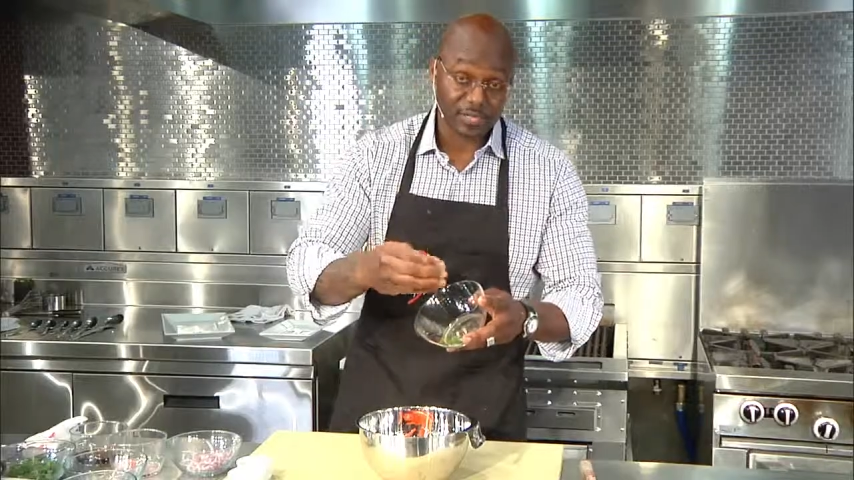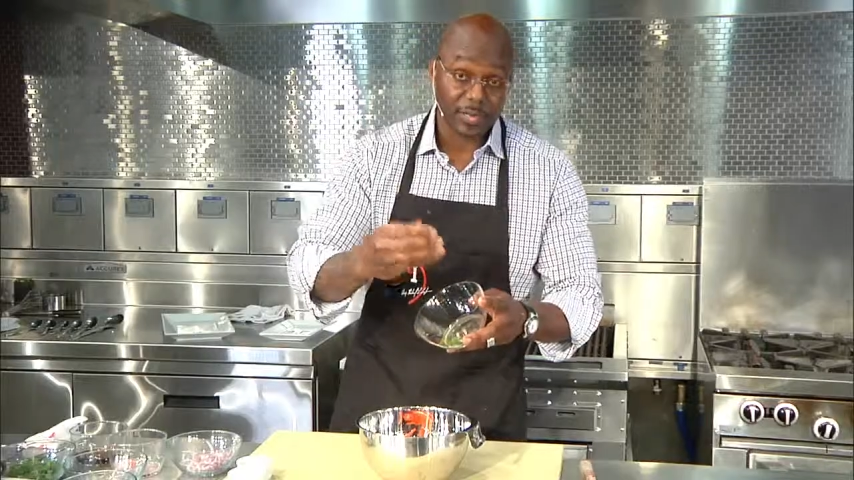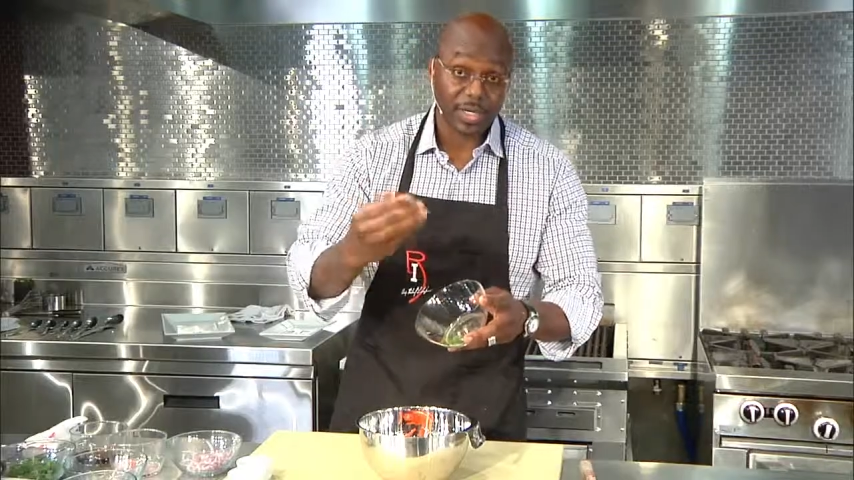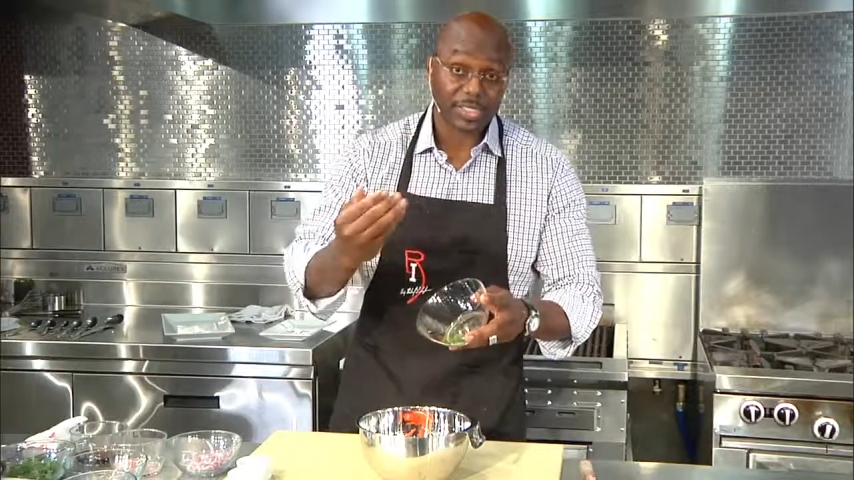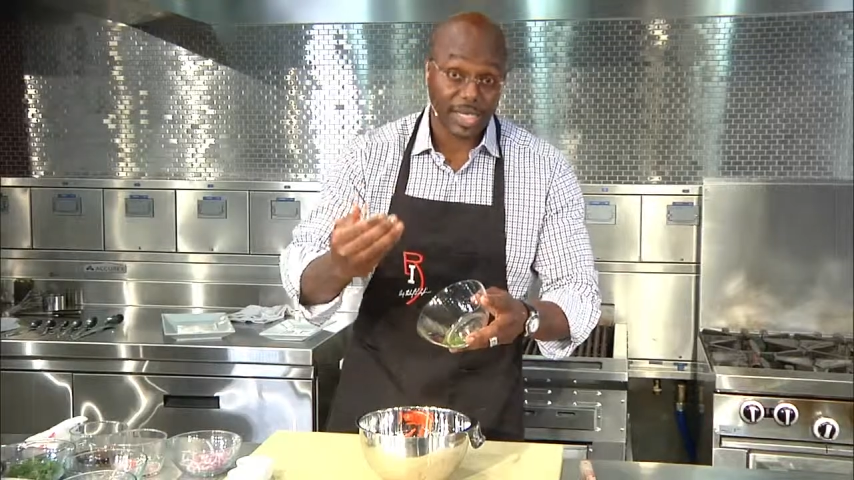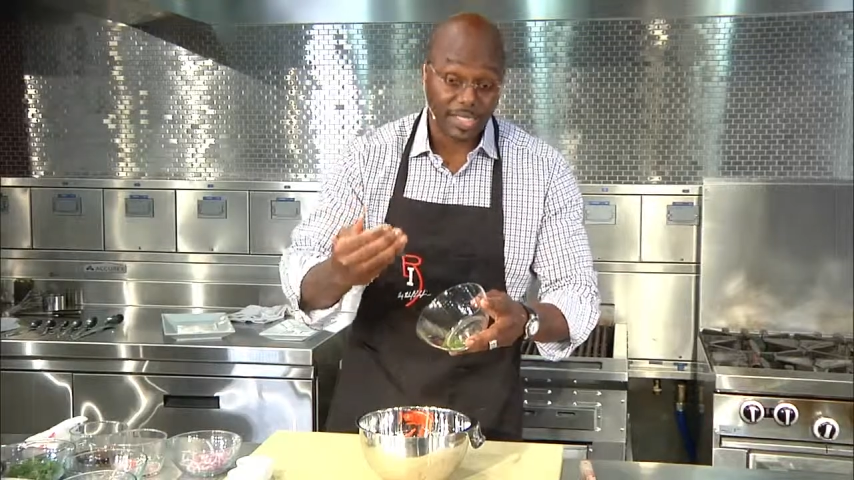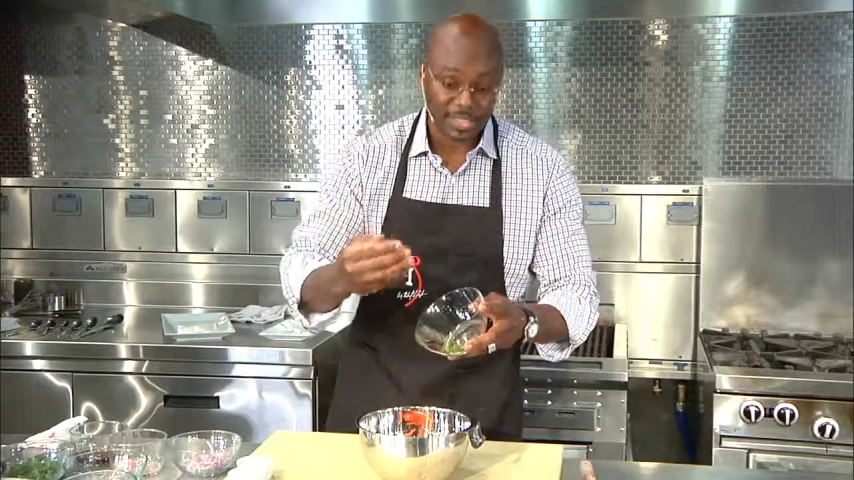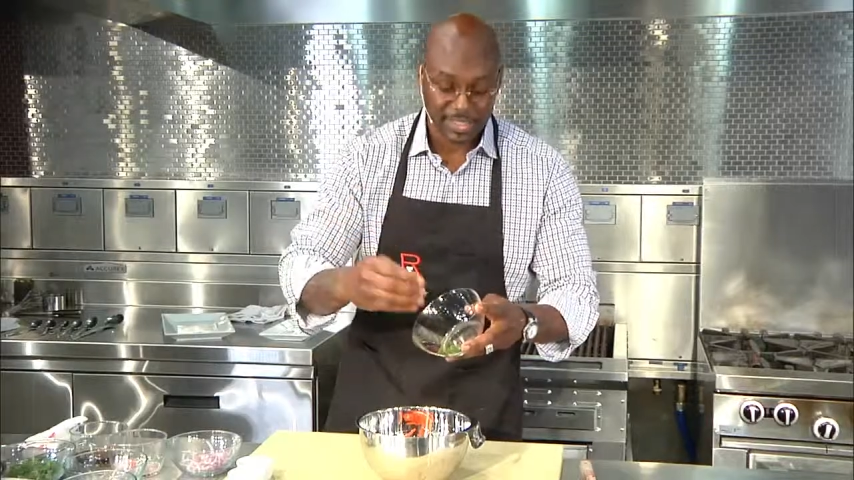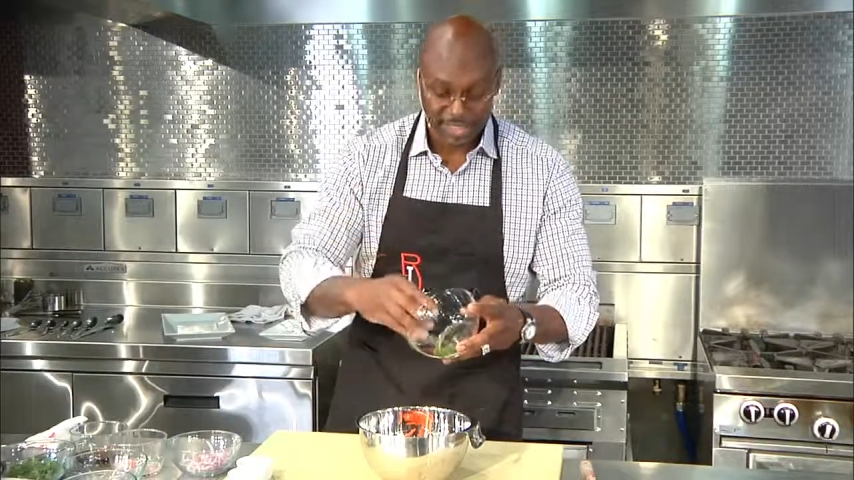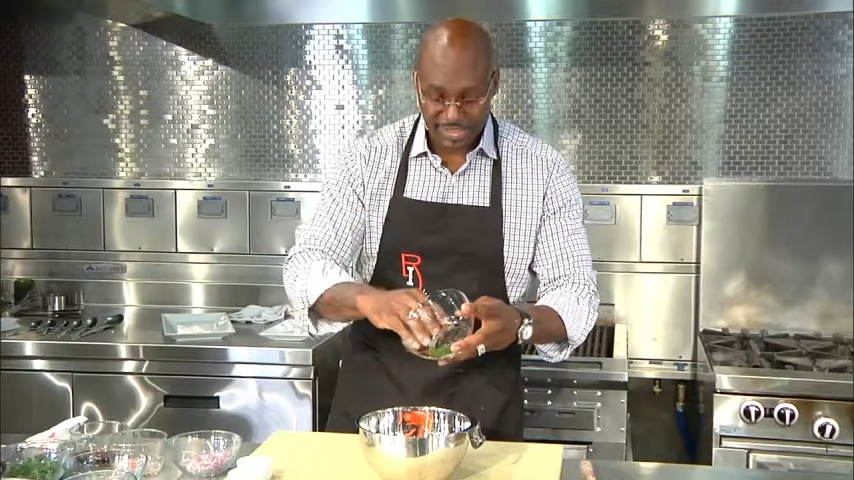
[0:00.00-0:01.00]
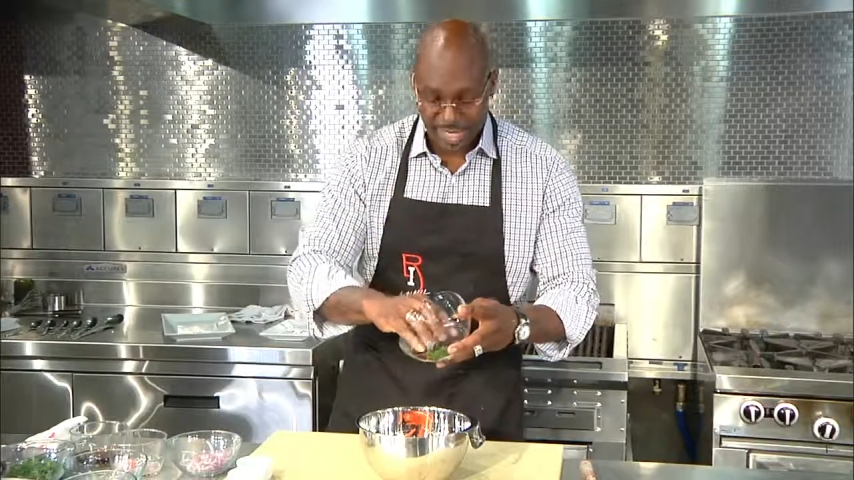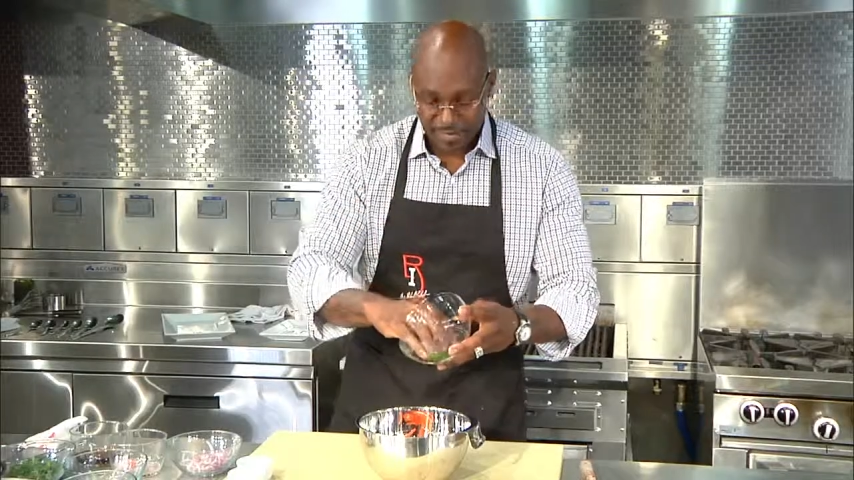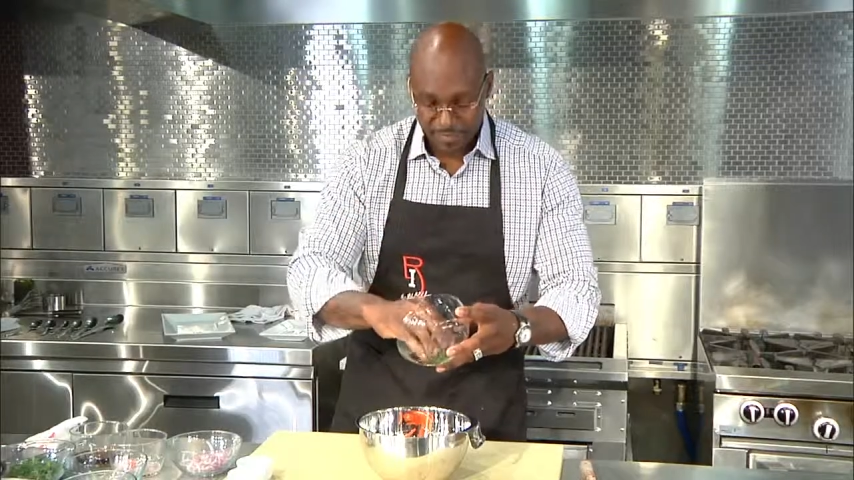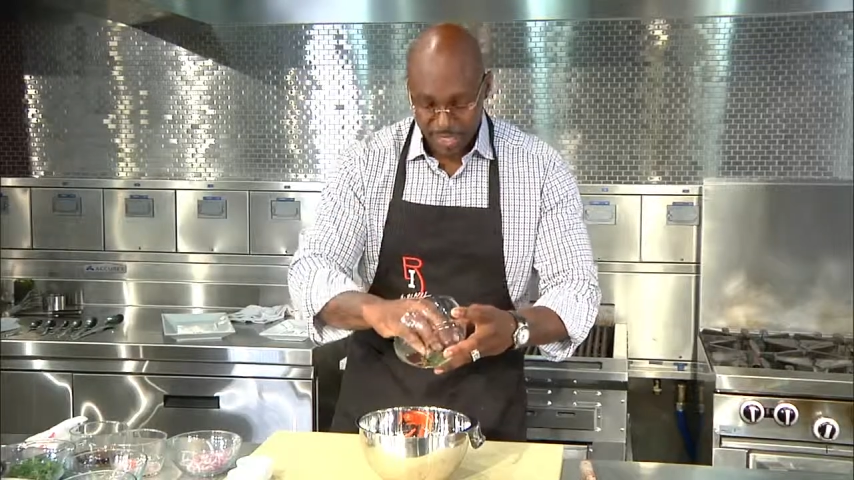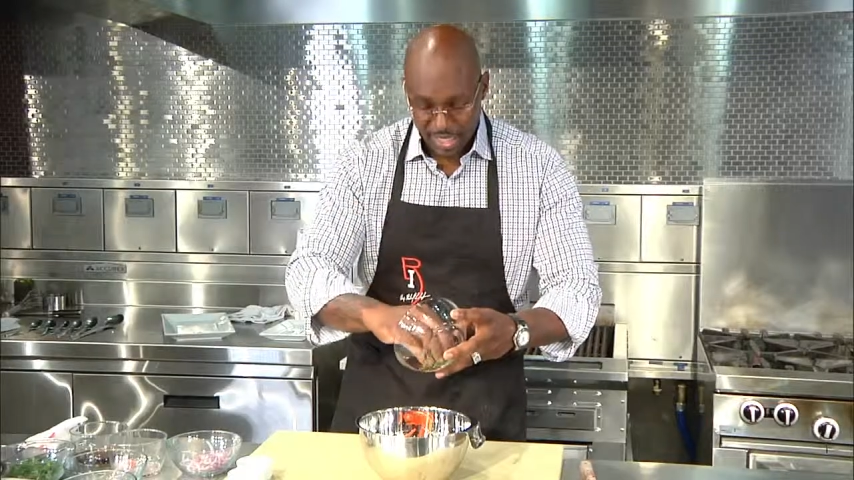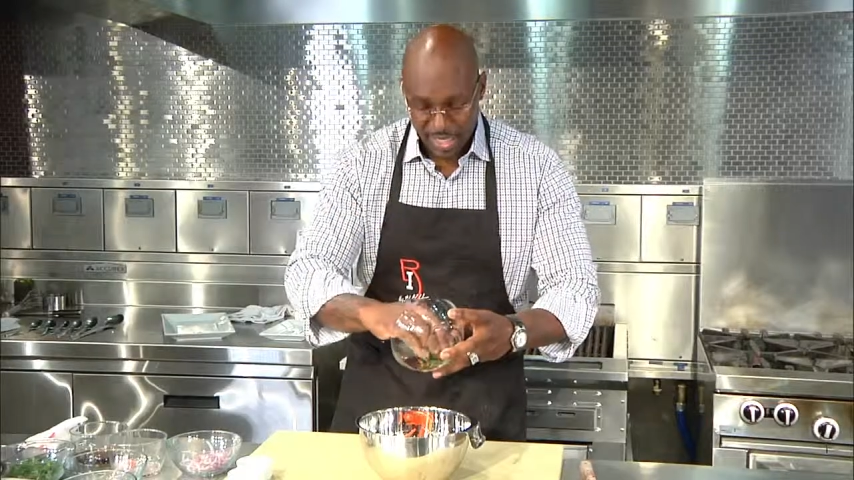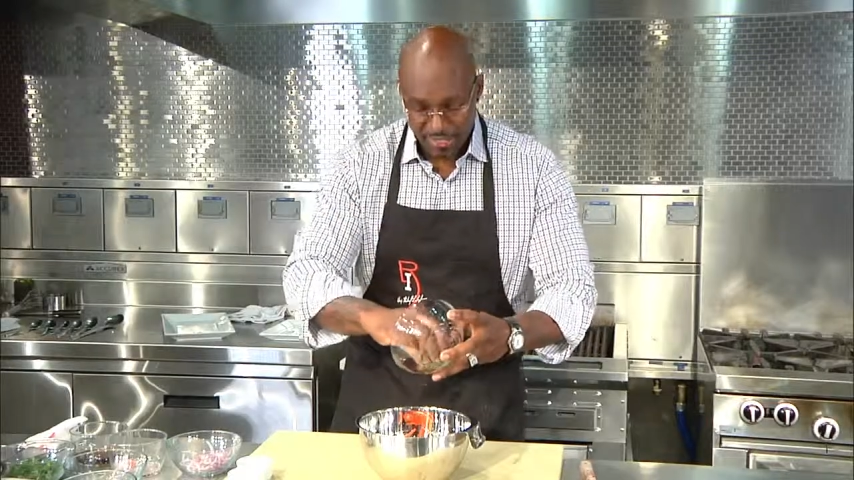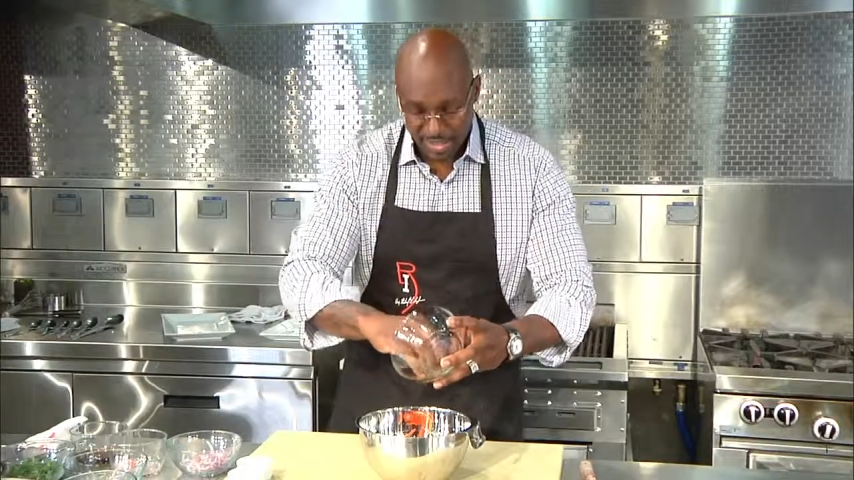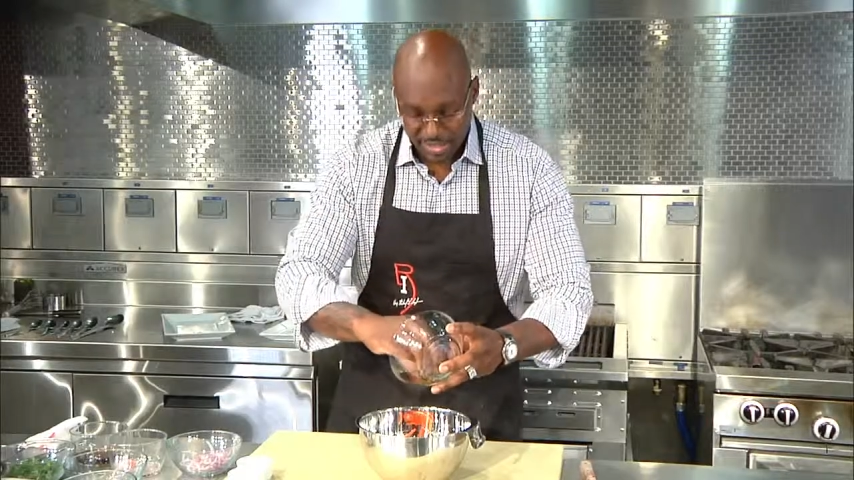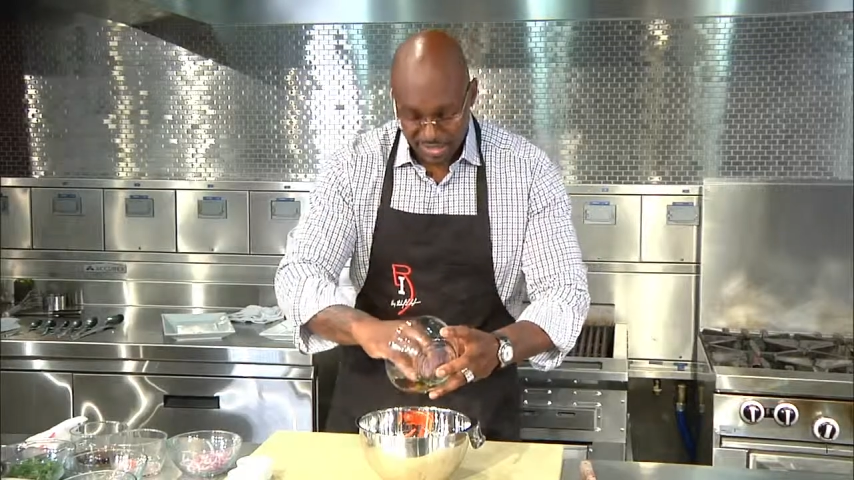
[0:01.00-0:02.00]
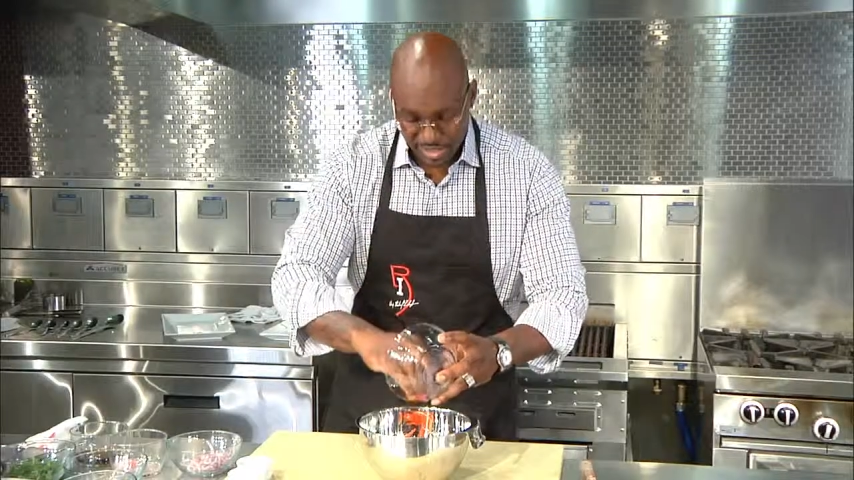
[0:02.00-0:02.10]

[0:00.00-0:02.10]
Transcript: We're going to take the seeds out and mince it